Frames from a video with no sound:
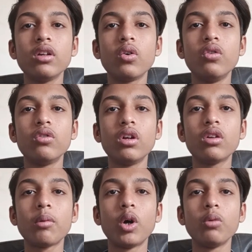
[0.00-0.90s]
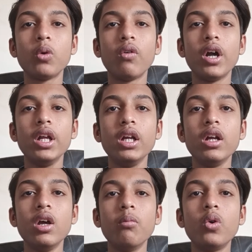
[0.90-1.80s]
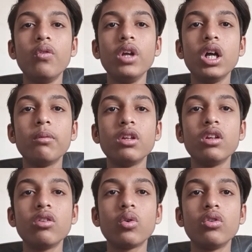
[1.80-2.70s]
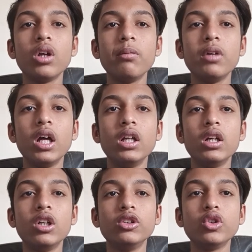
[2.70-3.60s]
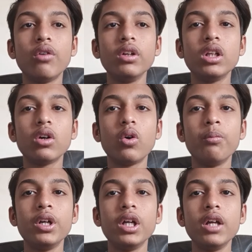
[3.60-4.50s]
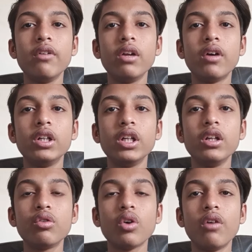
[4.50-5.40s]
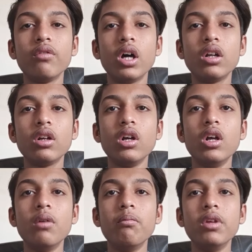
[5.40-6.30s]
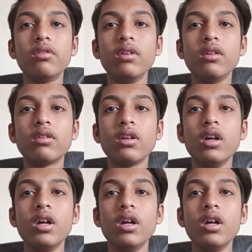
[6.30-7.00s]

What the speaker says: concerns about proving a business concept than showing the competitive advantages of her business.